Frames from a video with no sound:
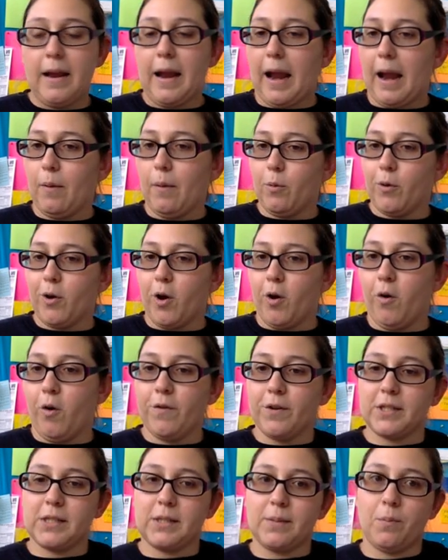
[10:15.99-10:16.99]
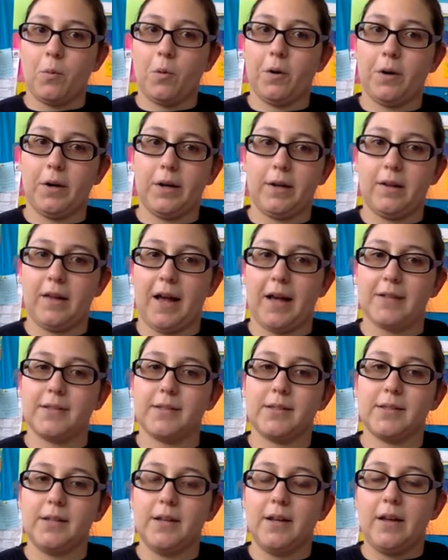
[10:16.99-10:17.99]
and we'll go over some more in
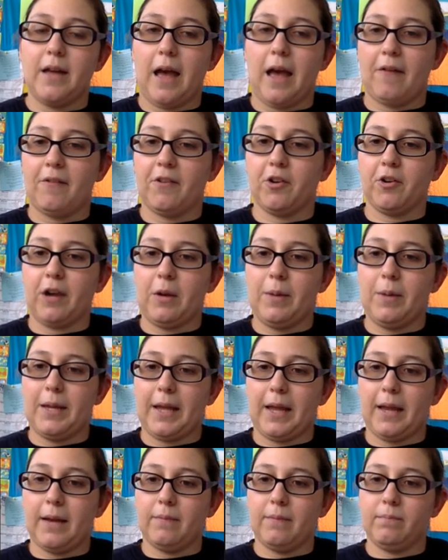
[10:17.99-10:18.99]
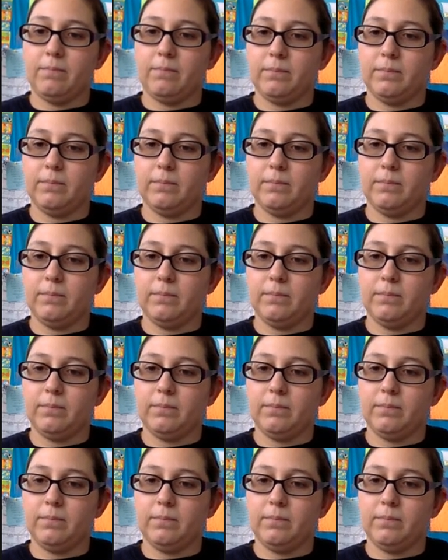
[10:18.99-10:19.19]
class. Have a great weekend.